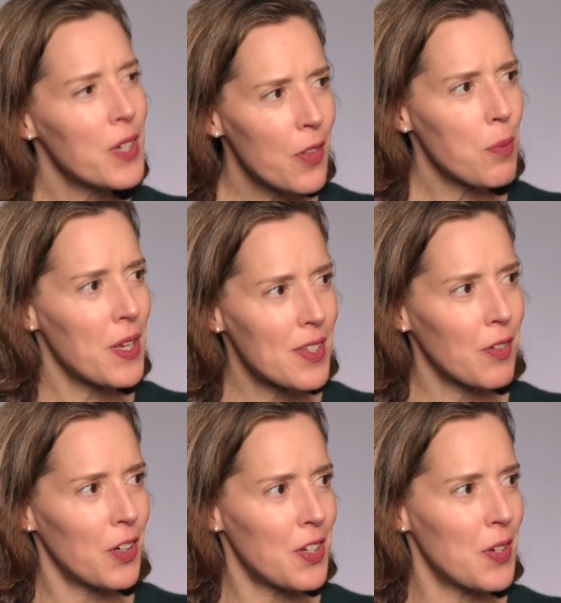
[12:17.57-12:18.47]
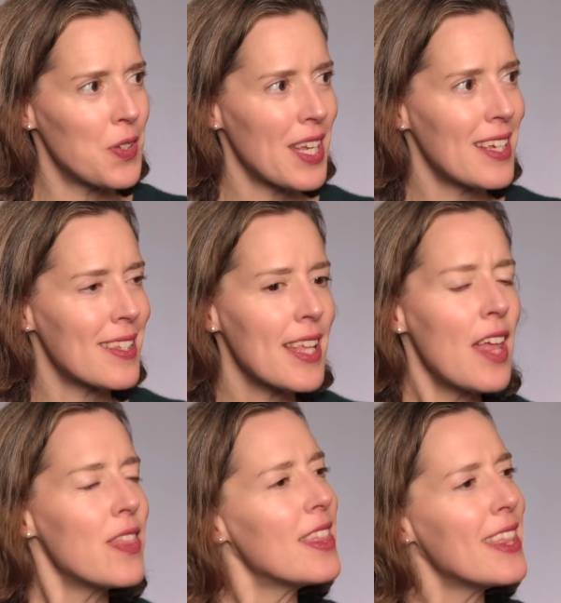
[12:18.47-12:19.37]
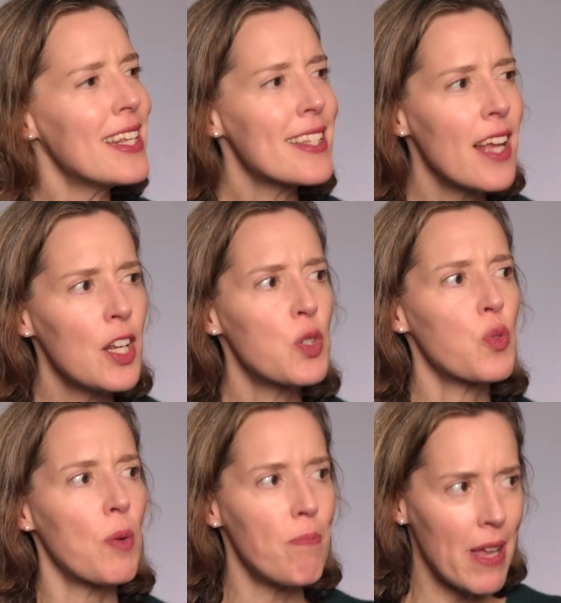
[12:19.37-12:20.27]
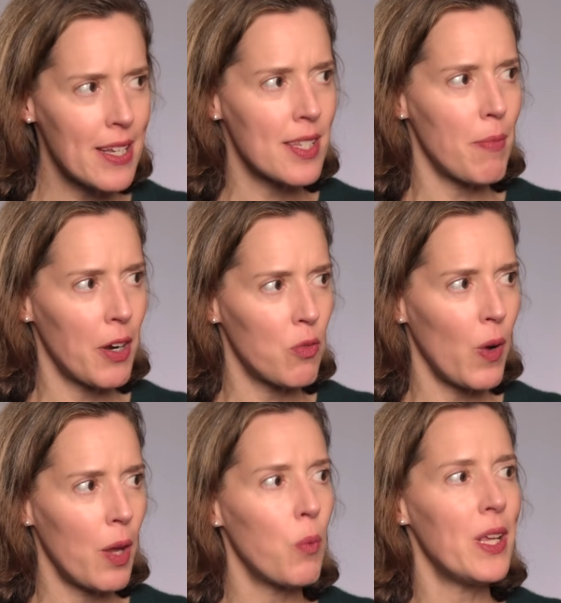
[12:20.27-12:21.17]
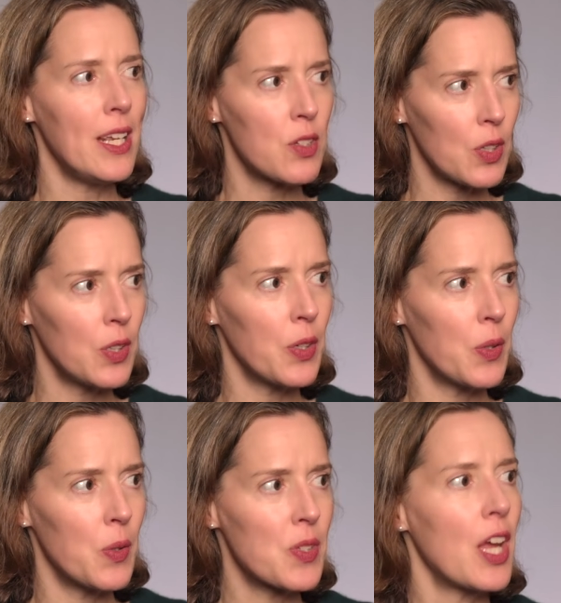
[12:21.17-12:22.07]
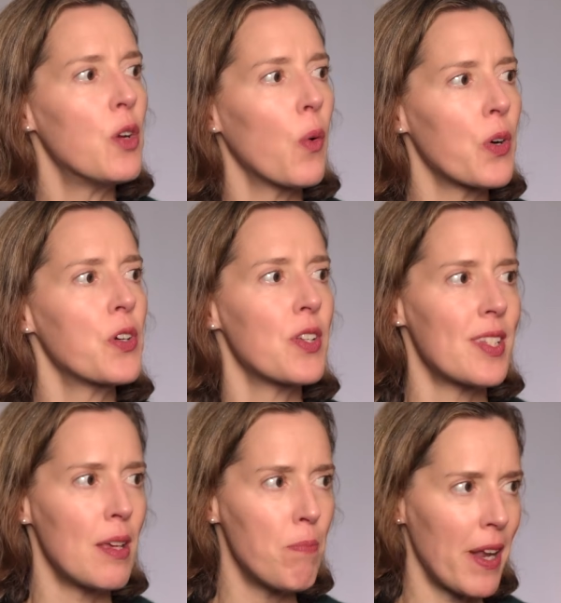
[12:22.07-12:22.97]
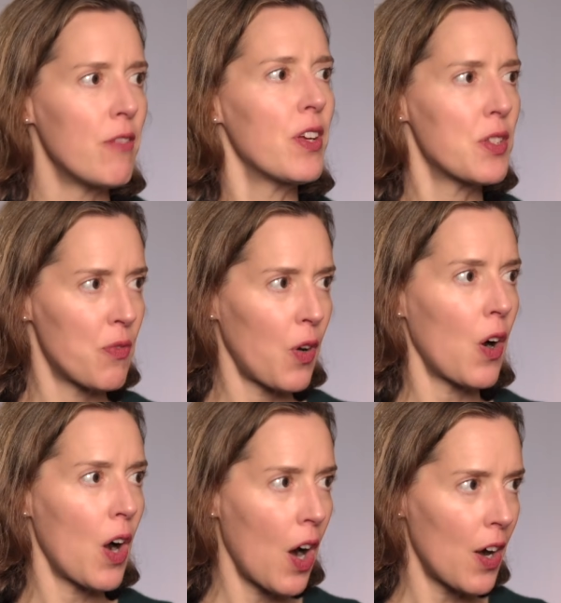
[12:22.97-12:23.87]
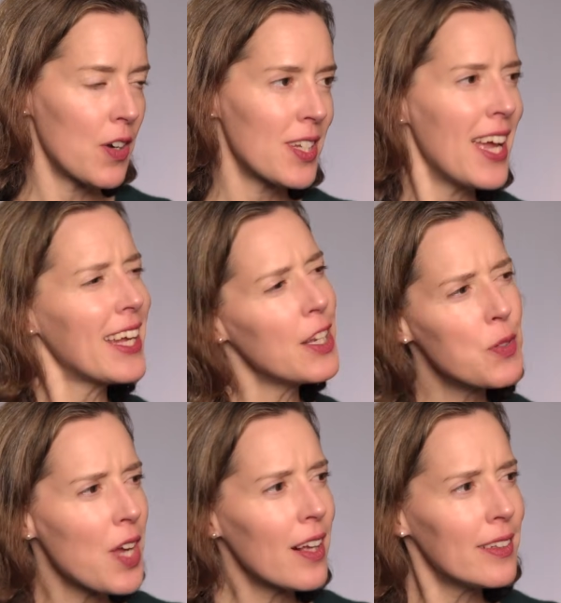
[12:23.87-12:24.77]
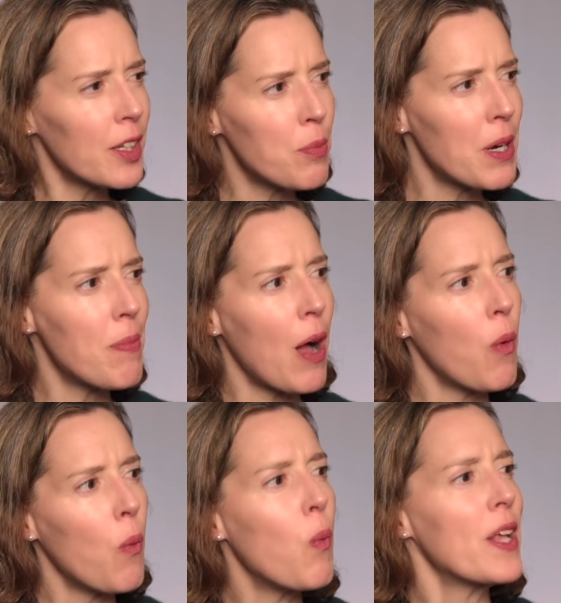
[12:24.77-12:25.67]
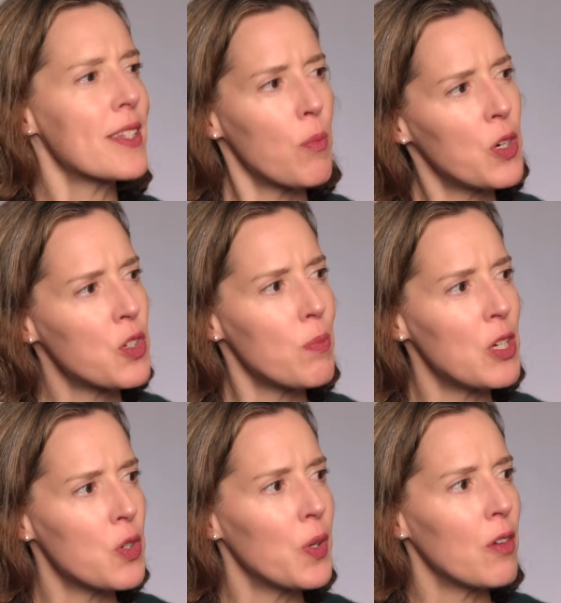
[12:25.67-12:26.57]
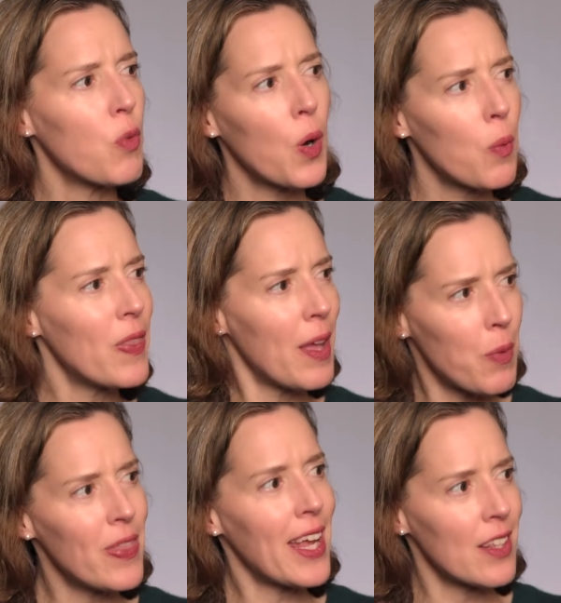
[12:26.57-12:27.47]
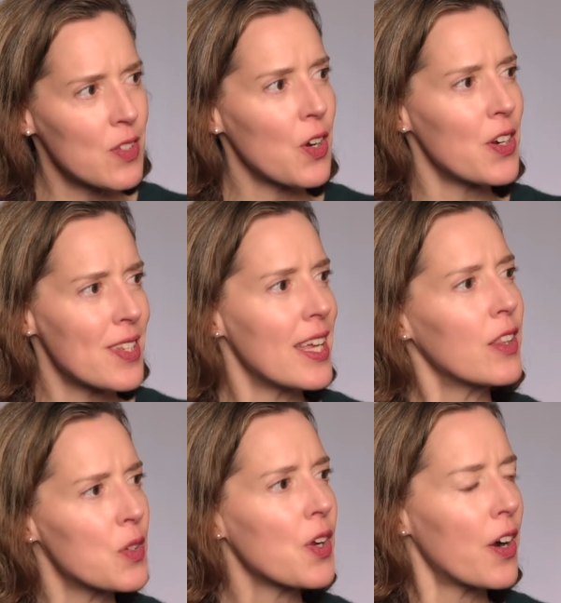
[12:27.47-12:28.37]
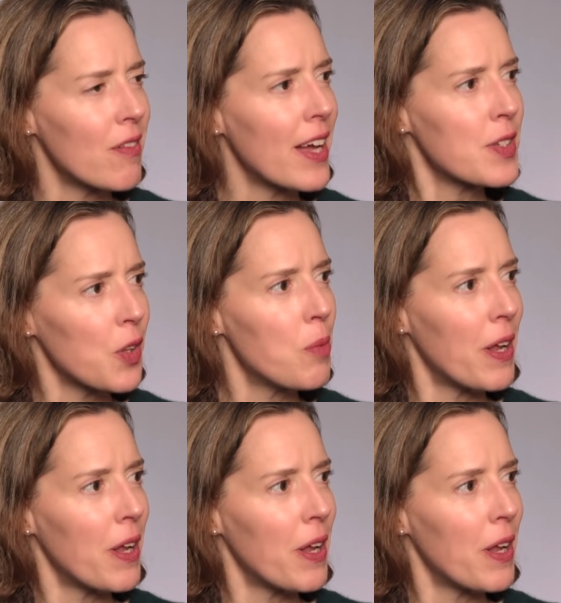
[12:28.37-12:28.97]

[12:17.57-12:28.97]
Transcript: another piece of good news is that it's not a tremendous amount of weight we need to lose in order to see benefits for our heart. Can you talk a little bit about what someone should be shooting for when they can start seeing those cardiovascular